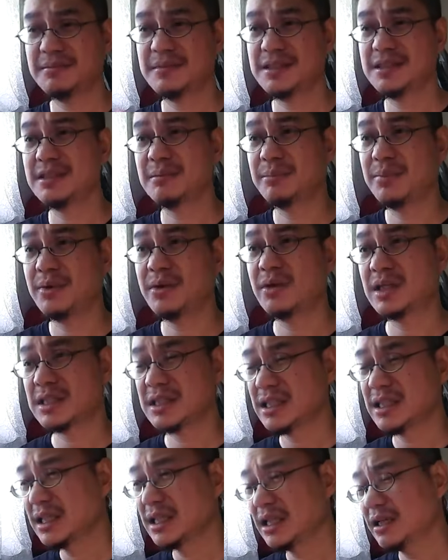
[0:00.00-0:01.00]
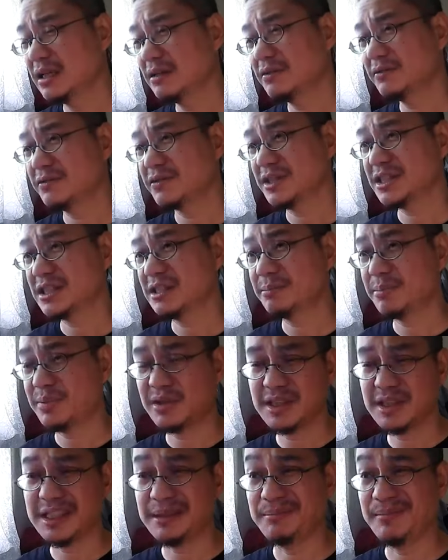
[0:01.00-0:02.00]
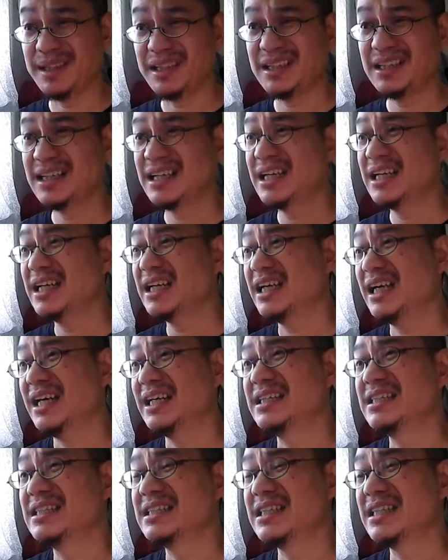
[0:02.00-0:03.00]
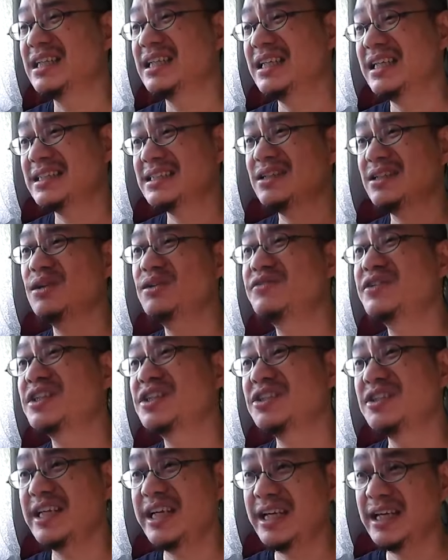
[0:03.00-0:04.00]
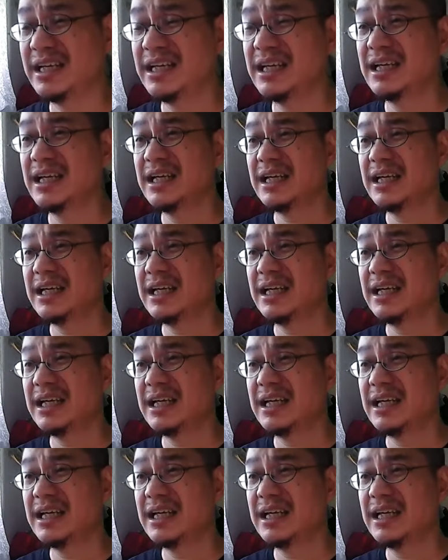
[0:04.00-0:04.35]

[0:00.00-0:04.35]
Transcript: support, for supporting me, and that's all for today.